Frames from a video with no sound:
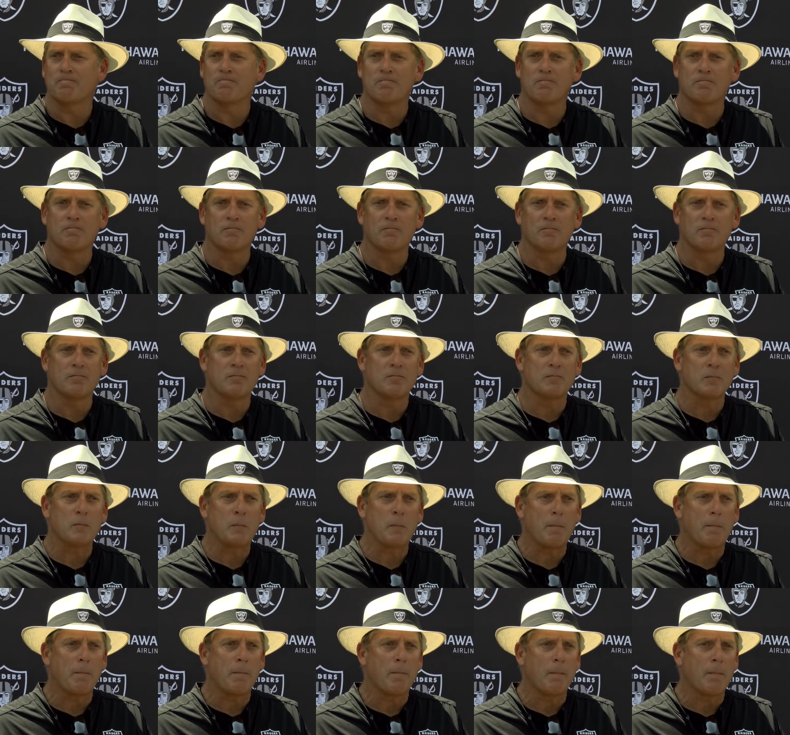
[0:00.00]

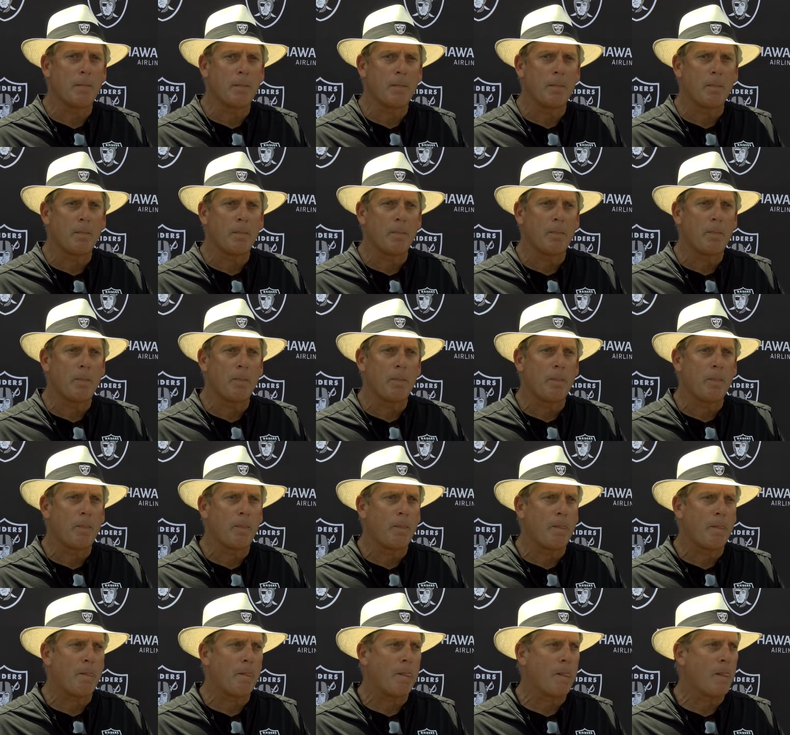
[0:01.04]

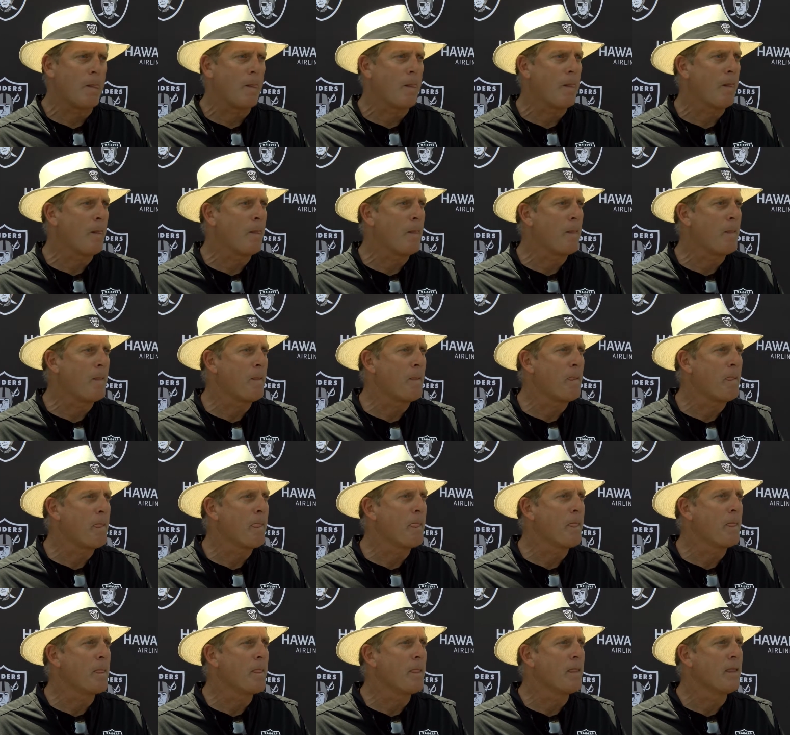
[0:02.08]

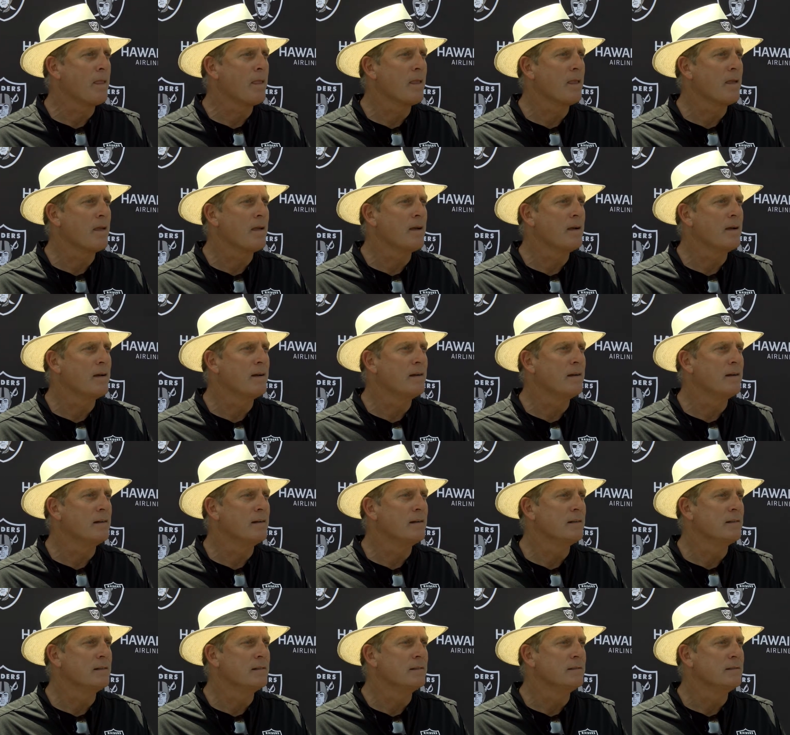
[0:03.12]

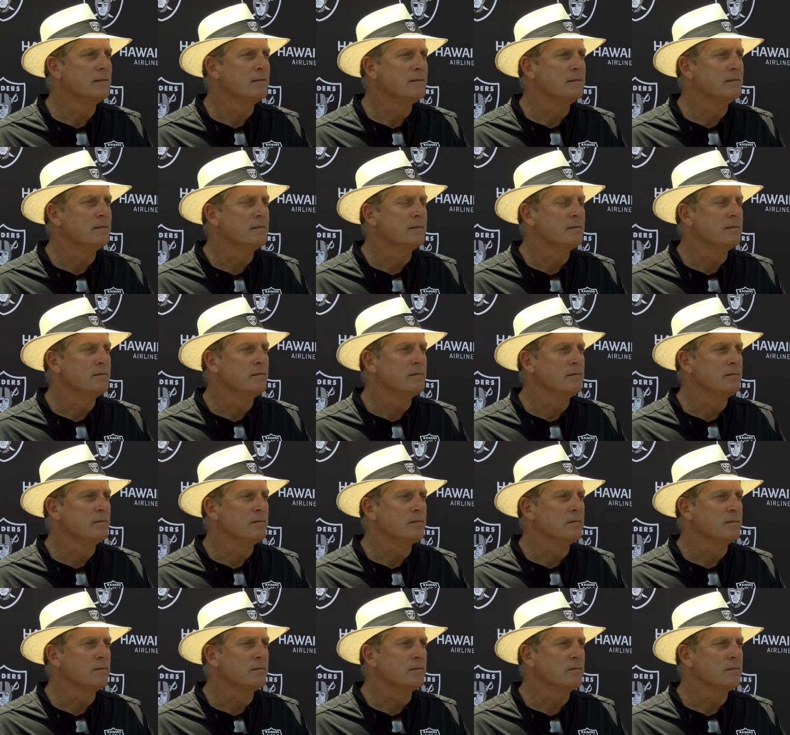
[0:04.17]

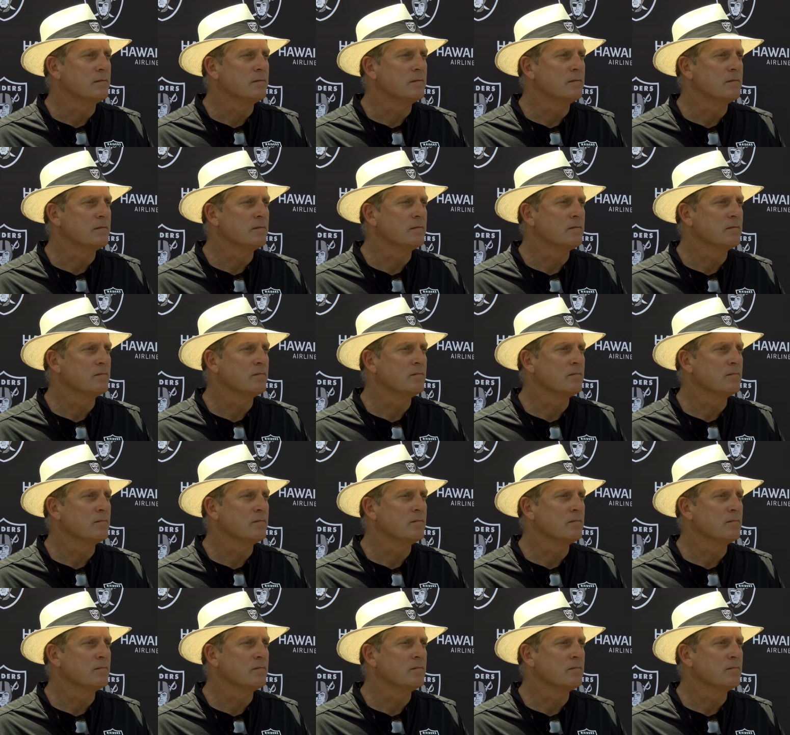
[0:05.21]
[no speech]